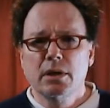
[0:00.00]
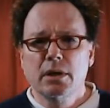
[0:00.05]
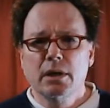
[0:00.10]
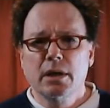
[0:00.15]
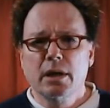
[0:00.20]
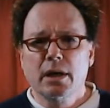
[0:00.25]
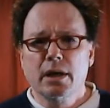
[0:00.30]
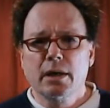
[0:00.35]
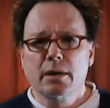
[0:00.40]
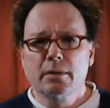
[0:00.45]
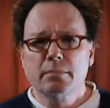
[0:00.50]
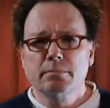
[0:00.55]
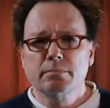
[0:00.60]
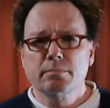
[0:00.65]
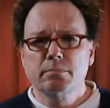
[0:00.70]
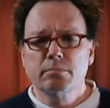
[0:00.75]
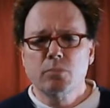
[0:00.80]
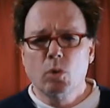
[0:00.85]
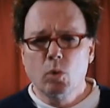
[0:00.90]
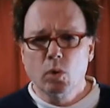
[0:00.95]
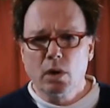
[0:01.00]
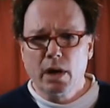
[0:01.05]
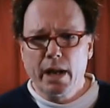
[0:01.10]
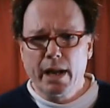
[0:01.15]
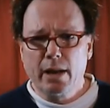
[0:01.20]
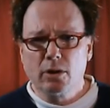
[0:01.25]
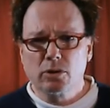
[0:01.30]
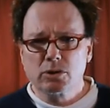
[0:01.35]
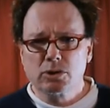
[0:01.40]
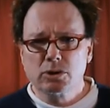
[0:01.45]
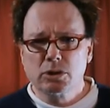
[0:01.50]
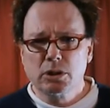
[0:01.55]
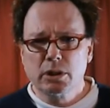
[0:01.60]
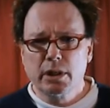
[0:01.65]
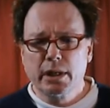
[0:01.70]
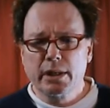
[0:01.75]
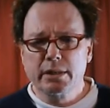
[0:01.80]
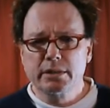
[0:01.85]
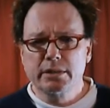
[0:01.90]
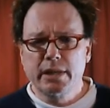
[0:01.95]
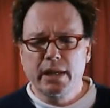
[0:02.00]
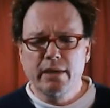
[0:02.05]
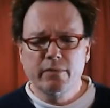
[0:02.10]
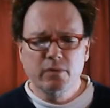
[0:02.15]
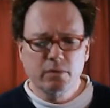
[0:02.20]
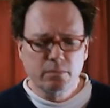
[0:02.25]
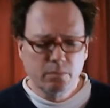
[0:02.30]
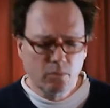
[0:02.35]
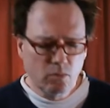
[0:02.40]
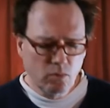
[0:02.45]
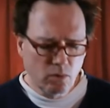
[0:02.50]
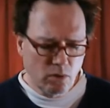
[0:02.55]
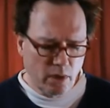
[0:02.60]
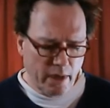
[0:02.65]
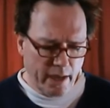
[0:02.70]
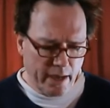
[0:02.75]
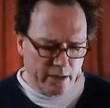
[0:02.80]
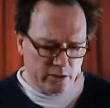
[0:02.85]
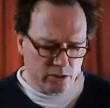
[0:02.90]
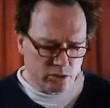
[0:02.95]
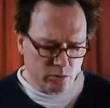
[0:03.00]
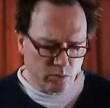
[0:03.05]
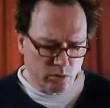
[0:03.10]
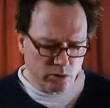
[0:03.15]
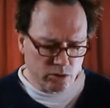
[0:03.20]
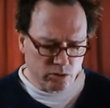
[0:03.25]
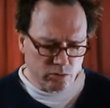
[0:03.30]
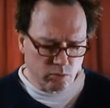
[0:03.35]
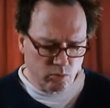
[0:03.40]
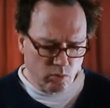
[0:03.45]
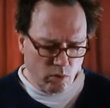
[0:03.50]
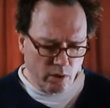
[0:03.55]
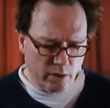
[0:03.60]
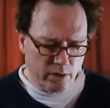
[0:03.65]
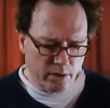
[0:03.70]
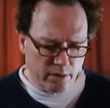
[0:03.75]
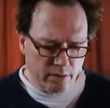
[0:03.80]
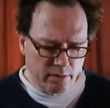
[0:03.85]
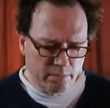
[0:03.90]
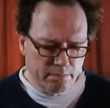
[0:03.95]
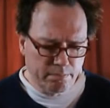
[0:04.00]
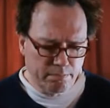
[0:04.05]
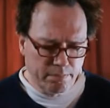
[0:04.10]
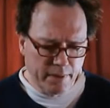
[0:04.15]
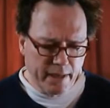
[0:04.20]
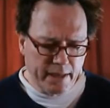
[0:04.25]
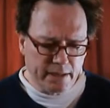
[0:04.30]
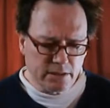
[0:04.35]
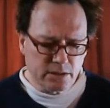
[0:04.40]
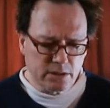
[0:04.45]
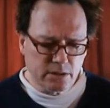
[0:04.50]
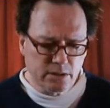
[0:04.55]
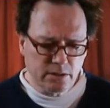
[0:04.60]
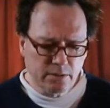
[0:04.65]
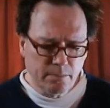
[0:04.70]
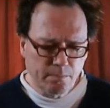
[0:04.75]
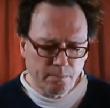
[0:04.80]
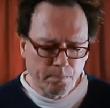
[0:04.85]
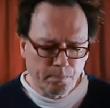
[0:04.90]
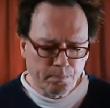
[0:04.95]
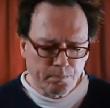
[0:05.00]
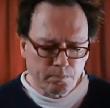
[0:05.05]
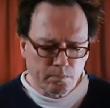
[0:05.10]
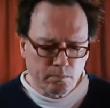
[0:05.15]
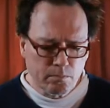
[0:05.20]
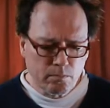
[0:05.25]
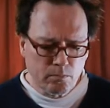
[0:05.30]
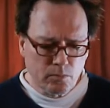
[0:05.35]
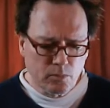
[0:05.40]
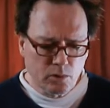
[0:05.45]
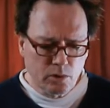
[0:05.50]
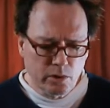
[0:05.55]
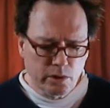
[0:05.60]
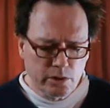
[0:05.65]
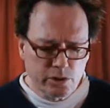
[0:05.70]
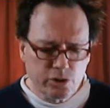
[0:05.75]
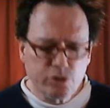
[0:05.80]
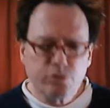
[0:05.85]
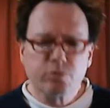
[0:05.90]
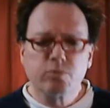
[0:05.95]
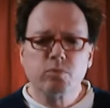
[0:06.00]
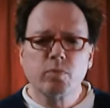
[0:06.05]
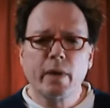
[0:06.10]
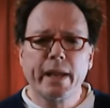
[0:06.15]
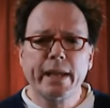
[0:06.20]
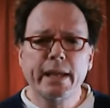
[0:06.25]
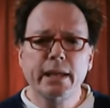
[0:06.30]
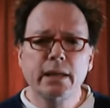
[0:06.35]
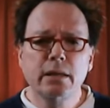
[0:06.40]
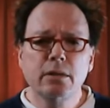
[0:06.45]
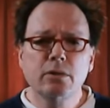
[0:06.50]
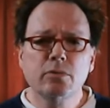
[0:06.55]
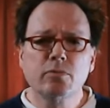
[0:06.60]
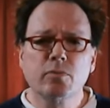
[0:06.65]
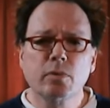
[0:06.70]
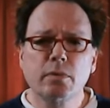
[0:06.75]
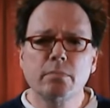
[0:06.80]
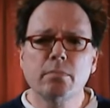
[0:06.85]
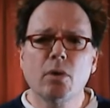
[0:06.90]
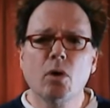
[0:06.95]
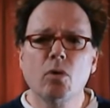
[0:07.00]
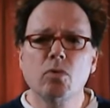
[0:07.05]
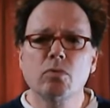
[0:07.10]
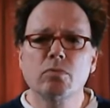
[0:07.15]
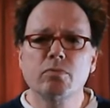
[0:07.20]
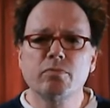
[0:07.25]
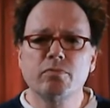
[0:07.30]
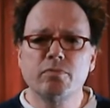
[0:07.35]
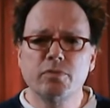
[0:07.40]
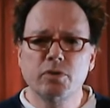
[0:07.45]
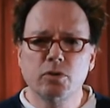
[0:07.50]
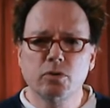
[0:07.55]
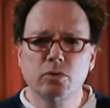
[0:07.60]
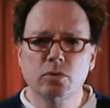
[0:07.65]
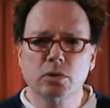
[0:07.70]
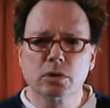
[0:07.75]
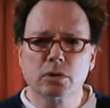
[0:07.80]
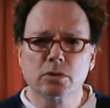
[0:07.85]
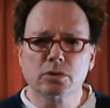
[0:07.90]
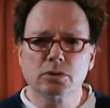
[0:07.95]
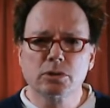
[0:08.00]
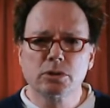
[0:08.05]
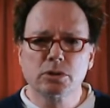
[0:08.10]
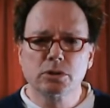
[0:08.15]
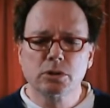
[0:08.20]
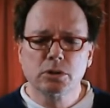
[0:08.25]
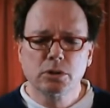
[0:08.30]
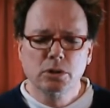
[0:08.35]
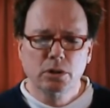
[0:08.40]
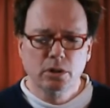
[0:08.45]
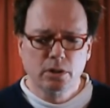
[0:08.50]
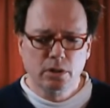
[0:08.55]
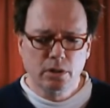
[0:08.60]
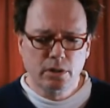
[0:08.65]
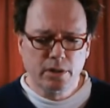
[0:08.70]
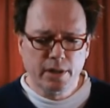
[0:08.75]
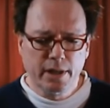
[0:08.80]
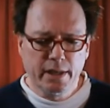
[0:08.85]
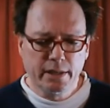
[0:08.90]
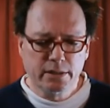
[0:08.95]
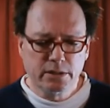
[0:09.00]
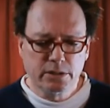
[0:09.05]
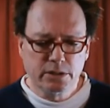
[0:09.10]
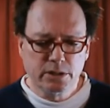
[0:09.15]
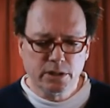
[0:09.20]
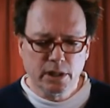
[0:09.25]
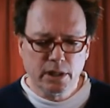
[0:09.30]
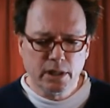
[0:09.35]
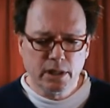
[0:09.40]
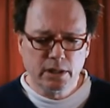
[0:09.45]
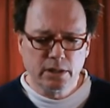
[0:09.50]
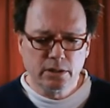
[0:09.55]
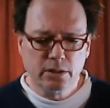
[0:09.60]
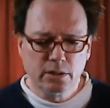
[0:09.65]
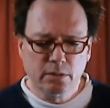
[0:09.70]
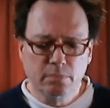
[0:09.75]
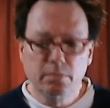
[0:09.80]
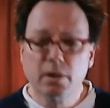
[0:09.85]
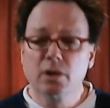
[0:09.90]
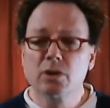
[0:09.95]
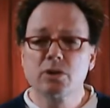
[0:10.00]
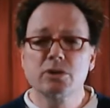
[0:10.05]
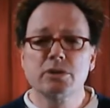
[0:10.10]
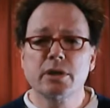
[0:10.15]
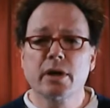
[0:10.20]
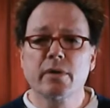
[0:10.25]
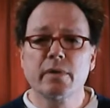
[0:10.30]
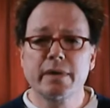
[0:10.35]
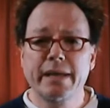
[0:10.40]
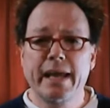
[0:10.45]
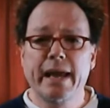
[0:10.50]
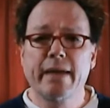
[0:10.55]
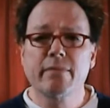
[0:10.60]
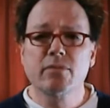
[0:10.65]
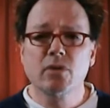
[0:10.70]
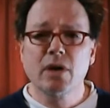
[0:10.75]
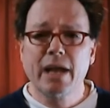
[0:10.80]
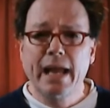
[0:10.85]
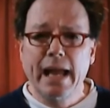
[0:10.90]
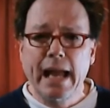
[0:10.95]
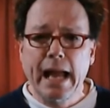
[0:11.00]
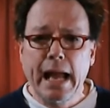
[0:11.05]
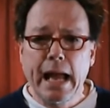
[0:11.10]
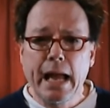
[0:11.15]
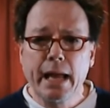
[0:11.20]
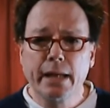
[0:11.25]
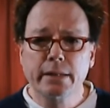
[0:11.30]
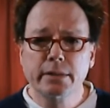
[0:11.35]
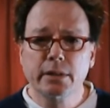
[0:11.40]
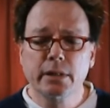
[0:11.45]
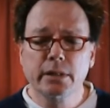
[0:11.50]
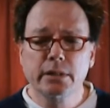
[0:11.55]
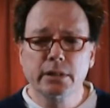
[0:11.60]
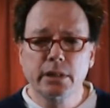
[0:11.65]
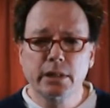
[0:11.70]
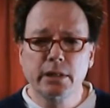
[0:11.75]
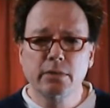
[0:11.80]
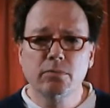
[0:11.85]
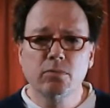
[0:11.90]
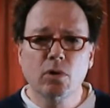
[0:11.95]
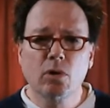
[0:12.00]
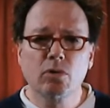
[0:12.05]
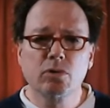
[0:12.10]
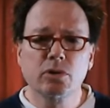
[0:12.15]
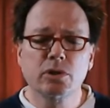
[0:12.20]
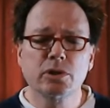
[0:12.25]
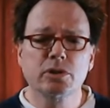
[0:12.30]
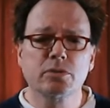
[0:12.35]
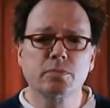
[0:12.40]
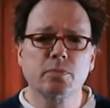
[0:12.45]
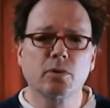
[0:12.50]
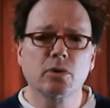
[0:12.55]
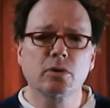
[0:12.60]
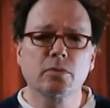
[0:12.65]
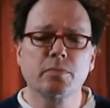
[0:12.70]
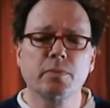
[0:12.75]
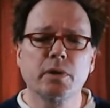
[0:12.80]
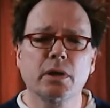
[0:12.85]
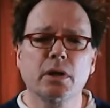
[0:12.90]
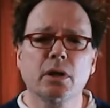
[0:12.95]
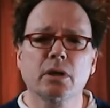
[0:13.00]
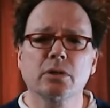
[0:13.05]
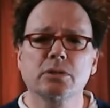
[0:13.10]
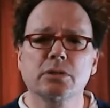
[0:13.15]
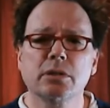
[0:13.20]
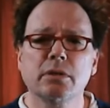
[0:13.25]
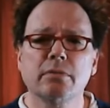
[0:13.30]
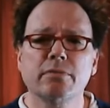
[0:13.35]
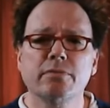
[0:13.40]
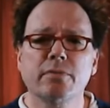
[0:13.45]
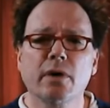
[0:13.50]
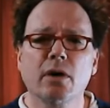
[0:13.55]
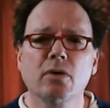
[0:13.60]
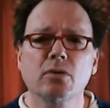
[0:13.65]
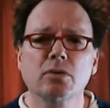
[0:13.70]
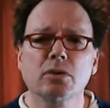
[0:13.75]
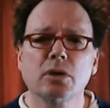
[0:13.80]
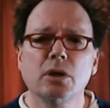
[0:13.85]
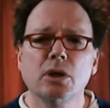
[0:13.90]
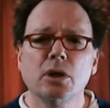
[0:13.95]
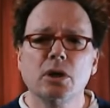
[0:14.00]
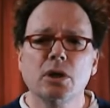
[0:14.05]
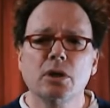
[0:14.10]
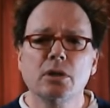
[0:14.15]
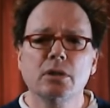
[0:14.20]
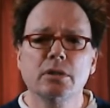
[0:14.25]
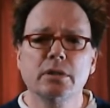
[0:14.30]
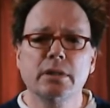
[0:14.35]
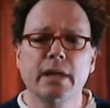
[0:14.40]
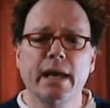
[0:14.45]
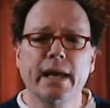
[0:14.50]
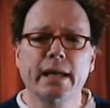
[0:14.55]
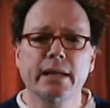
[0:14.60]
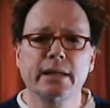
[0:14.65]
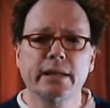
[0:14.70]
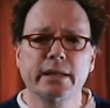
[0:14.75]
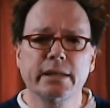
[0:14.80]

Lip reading: Morehouse. And David Morehouse was one of the best trained remote viewers that the military ever had. And he wrote this book because he felt that